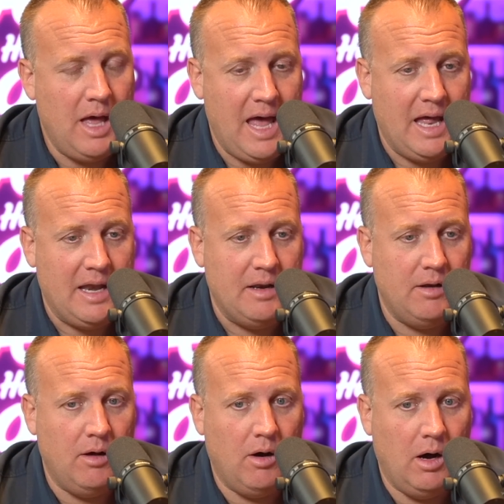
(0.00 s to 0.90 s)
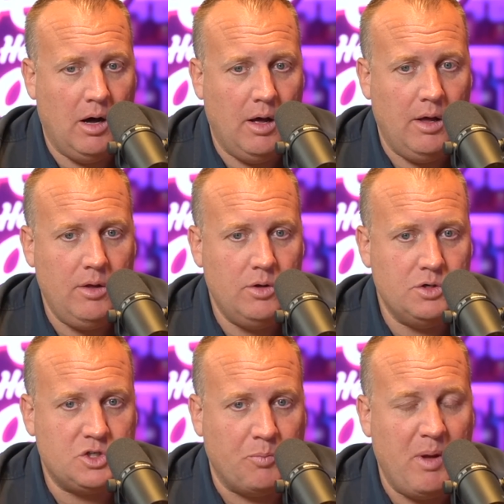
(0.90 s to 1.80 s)
And
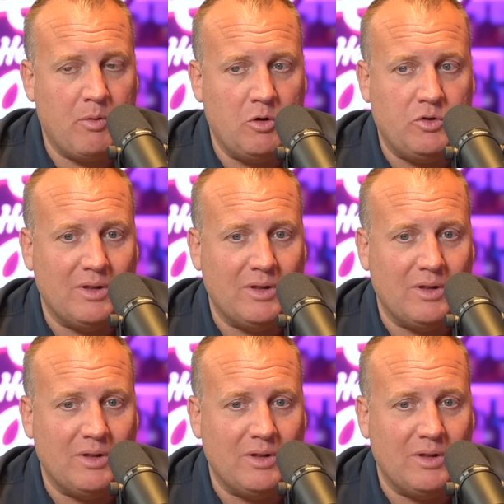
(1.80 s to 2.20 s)
so people are